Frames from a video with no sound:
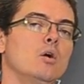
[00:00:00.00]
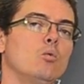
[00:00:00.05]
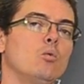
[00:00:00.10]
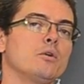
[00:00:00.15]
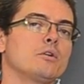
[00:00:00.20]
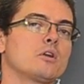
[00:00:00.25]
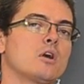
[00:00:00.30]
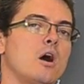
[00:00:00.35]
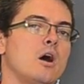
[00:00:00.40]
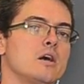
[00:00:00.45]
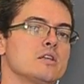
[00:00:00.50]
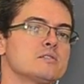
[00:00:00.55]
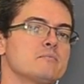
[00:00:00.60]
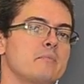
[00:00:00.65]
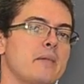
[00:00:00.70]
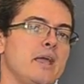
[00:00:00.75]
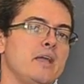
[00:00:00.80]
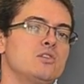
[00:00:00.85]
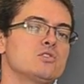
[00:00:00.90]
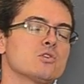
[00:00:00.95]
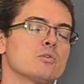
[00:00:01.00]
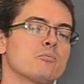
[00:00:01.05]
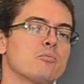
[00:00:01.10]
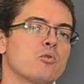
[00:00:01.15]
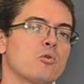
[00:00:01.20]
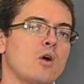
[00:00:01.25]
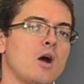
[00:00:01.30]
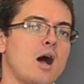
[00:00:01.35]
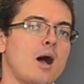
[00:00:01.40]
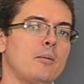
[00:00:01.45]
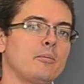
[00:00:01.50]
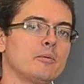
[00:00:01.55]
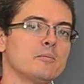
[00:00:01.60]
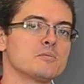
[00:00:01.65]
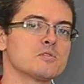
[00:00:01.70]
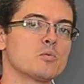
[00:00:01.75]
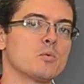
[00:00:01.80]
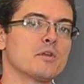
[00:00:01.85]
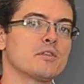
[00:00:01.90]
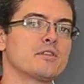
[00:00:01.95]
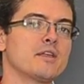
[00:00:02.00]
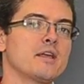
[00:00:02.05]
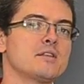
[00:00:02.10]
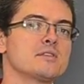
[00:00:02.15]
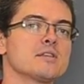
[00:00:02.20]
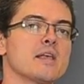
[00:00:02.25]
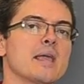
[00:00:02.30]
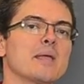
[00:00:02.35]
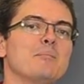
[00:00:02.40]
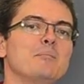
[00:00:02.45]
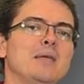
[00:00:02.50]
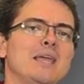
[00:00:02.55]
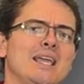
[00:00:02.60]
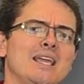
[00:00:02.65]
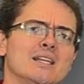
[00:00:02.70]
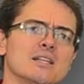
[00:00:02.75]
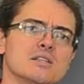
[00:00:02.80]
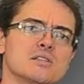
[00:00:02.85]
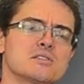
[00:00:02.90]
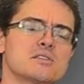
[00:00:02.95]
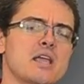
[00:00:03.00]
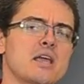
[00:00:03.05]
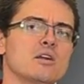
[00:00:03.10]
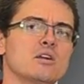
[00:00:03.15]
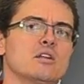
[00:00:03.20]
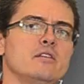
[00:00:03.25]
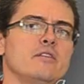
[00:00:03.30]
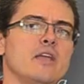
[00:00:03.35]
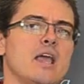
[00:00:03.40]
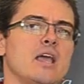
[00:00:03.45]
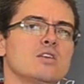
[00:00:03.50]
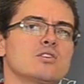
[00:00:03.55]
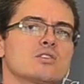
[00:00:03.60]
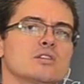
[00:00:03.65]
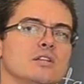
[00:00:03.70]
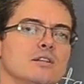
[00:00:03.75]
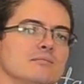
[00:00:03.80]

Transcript: would cause major problems with things like mean and standard deviation,